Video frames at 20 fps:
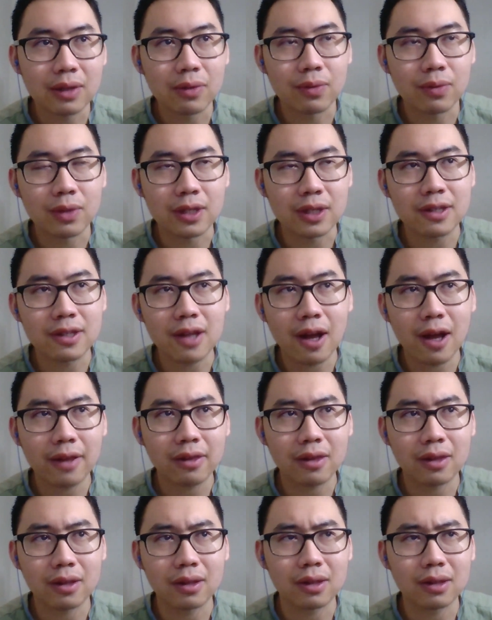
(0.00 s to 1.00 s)
is not
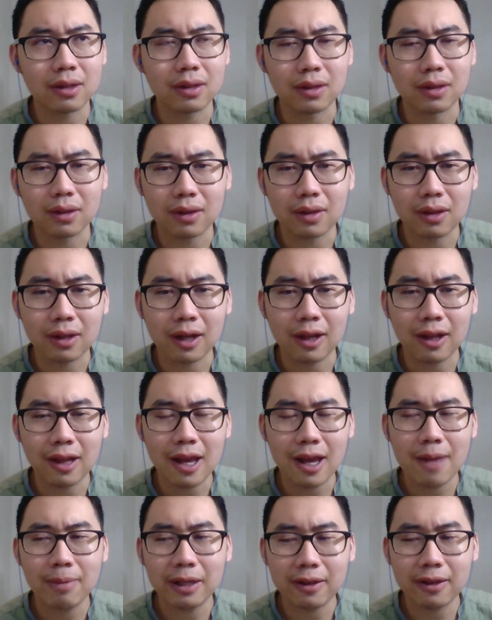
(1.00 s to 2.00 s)
the
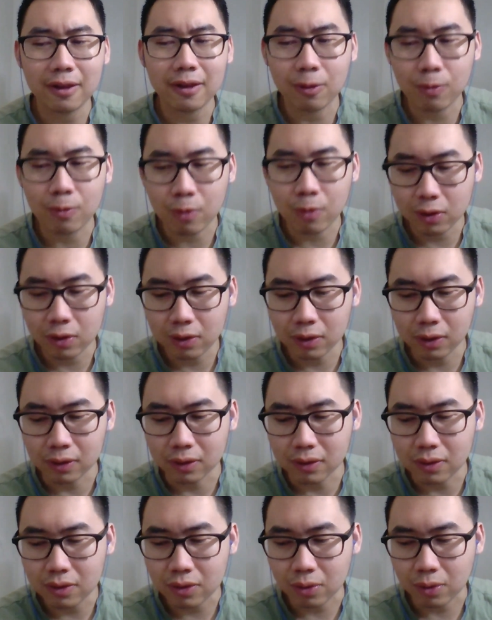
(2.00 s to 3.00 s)
calamity that the
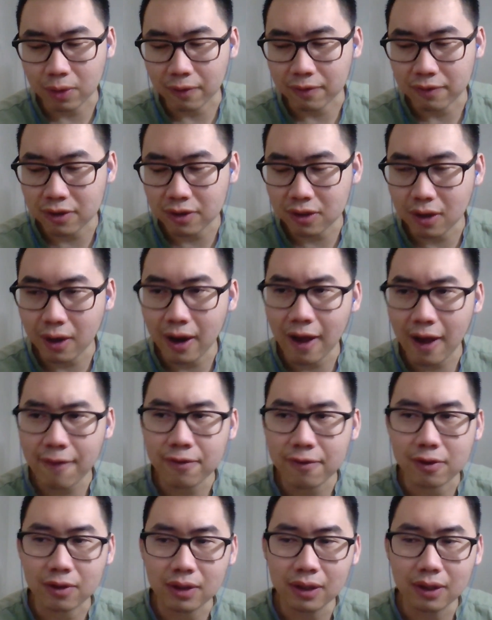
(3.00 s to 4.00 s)
world sort of sought
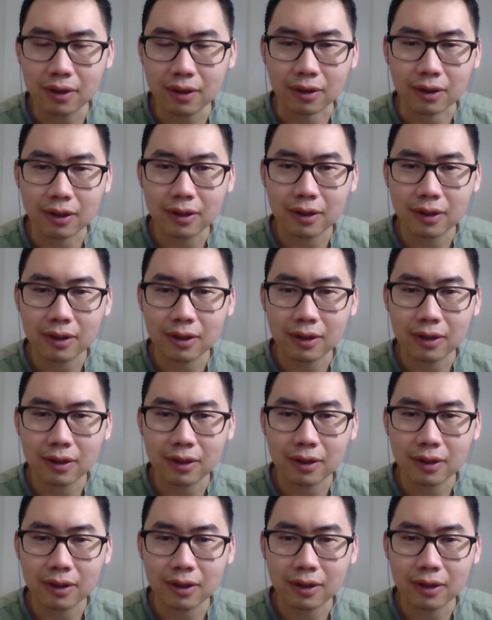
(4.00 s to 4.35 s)
after either.